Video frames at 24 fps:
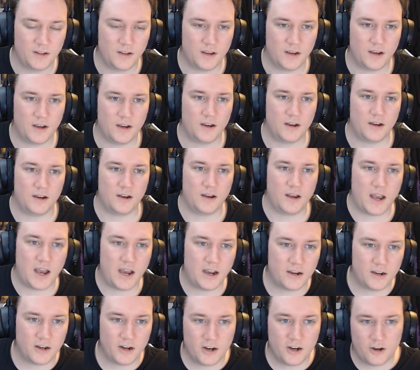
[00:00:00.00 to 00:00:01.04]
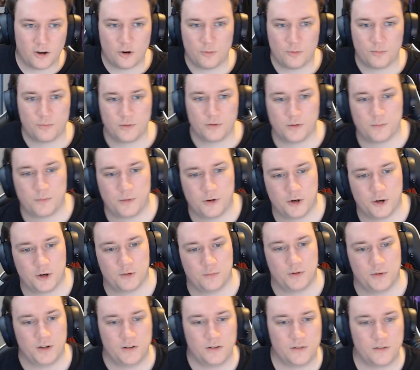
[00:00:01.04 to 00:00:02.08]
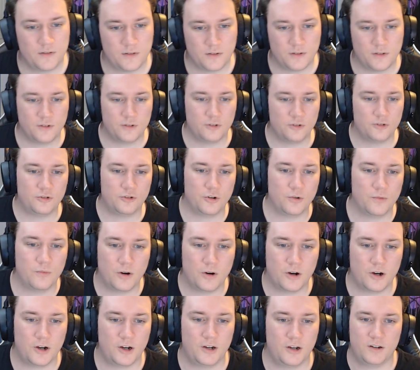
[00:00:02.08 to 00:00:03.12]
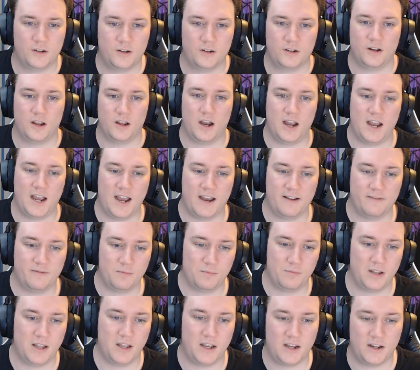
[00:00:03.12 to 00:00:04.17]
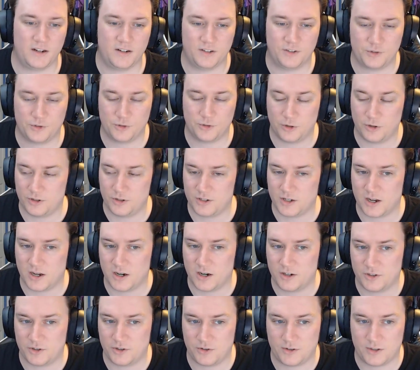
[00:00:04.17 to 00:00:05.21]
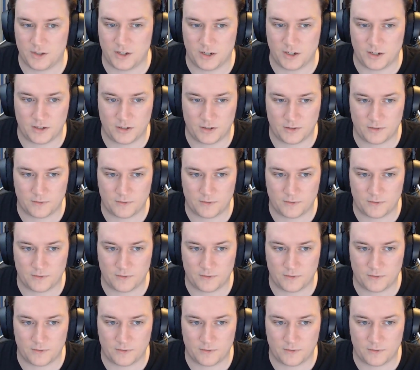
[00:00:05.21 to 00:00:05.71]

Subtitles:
How can I open the pyramid? Don't worry, I have a plan. It's not as hard as you think.